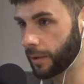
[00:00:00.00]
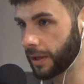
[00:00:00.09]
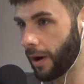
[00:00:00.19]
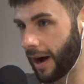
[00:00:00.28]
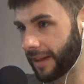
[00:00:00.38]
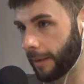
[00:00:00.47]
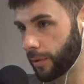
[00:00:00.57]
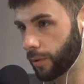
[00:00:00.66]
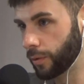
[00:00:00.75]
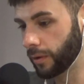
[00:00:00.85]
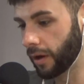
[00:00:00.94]
We don't have that
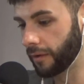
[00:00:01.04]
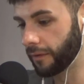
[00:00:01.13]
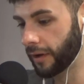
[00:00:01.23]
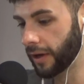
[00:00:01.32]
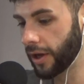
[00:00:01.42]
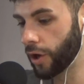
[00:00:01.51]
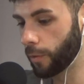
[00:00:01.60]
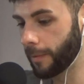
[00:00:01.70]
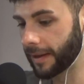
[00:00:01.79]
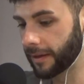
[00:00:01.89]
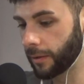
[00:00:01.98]
pool of who
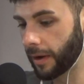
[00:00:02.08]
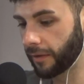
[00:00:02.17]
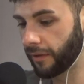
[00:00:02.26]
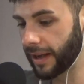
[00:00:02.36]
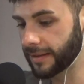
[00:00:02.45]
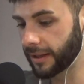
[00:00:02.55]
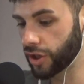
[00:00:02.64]
Amanda Nunes faced.